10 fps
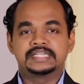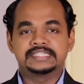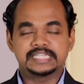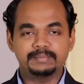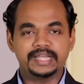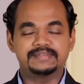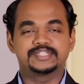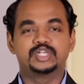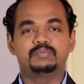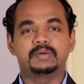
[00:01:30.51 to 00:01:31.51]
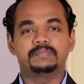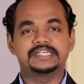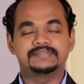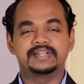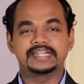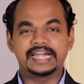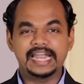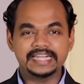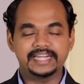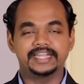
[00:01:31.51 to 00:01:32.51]
Sometimes group members will be
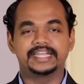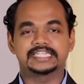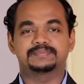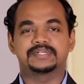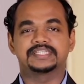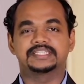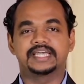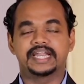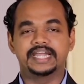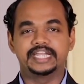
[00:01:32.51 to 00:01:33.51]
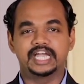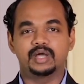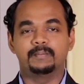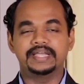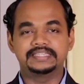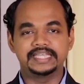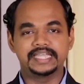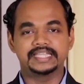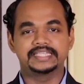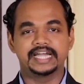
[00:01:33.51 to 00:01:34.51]
reluctant in expressing their idea by
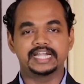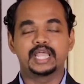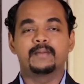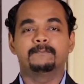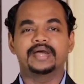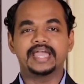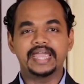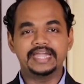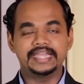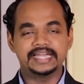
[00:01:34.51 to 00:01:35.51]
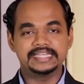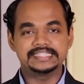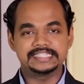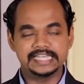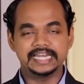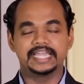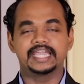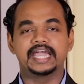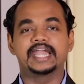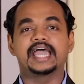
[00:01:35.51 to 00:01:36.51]
thinking that my idea is
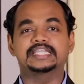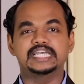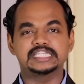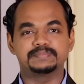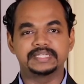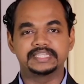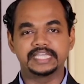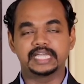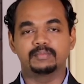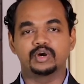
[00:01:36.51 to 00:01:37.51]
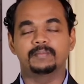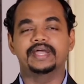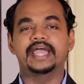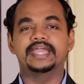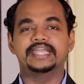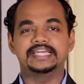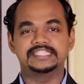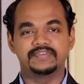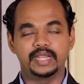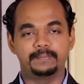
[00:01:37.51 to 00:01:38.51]
silly, and others may think about my idea
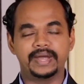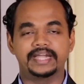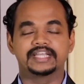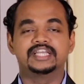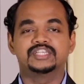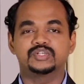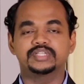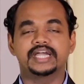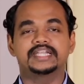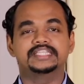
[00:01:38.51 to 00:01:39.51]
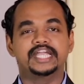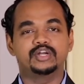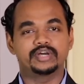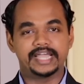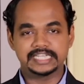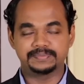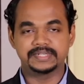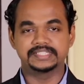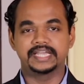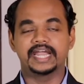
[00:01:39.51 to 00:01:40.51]
is very bad, so that they don't
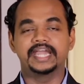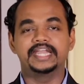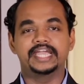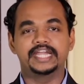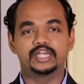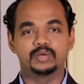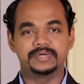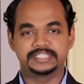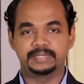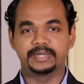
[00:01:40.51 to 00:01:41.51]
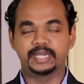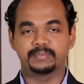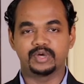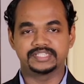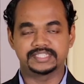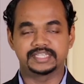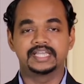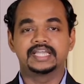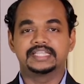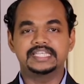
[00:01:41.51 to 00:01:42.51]
express their idea in a group decision making process.
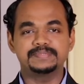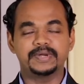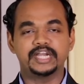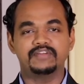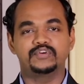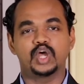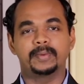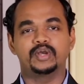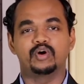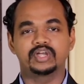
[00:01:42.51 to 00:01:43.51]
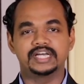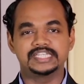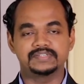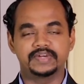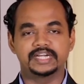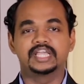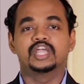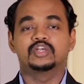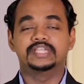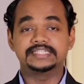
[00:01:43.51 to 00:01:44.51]
This particular phenomenon occurs when
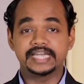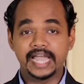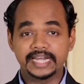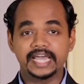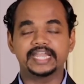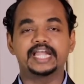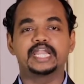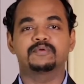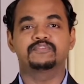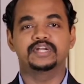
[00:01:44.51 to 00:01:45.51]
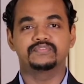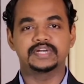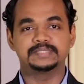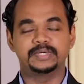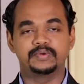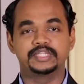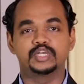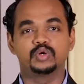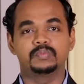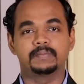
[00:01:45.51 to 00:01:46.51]
there is a hierarchical difference between the
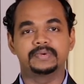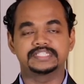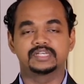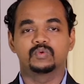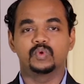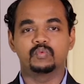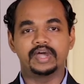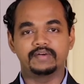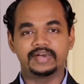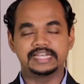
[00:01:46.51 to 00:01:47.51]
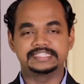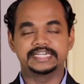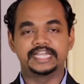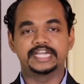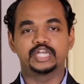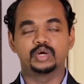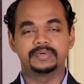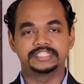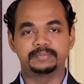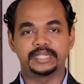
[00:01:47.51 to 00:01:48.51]
group members while sitting in a group
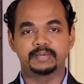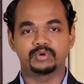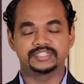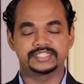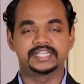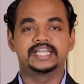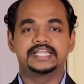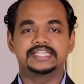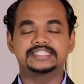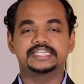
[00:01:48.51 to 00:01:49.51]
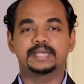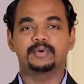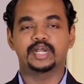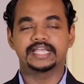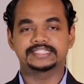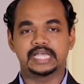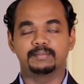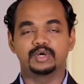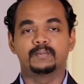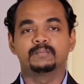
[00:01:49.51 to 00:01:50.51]
decision making process. Just think about an
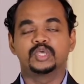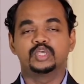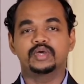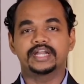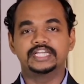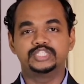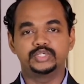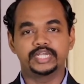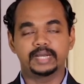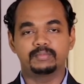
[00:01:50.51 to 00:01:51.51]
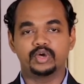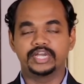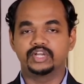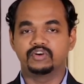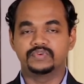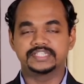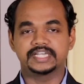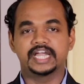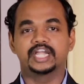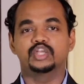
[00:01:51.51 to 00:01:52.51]
example. You are a junior employee in office
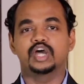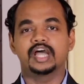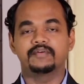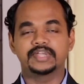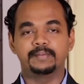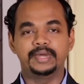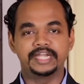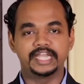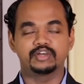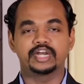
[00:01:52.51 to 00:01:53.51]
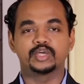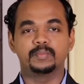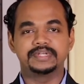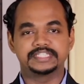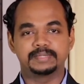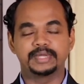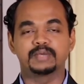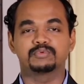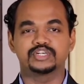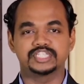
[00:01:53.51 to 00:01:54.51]
and you are having a meeting or group decision
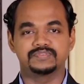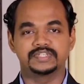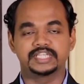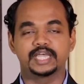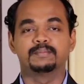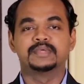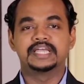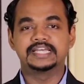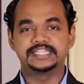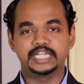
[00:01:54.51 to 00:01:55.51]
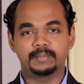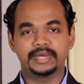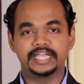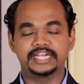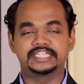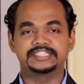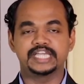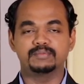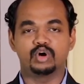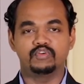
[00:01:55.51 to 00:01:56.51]
making process with a senior manager in the
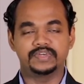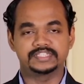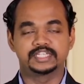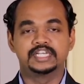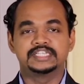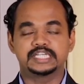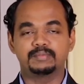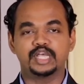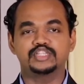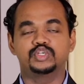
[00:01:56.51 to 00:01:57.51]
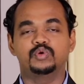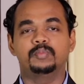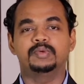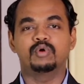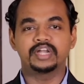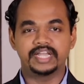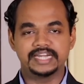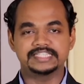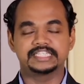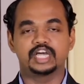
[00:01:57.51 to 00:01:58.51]
same office. Sometimes you will be more
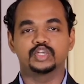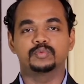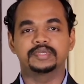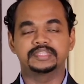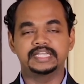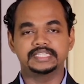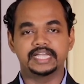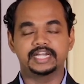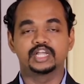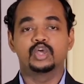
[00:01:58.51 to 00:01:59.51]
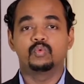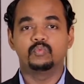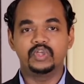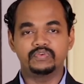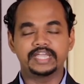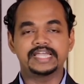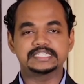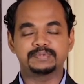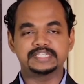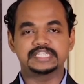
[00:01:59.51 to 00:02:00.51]
tensed, or you may think that if I
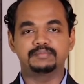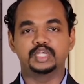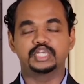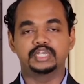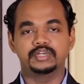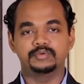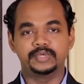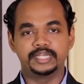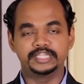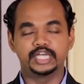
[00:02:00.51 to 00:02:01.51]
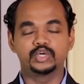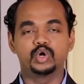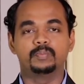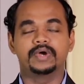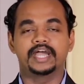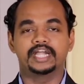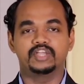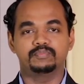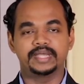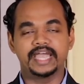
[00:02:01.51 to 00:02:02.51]
express something in the group and
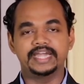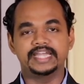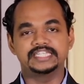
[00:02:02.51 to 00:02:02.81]
if my idea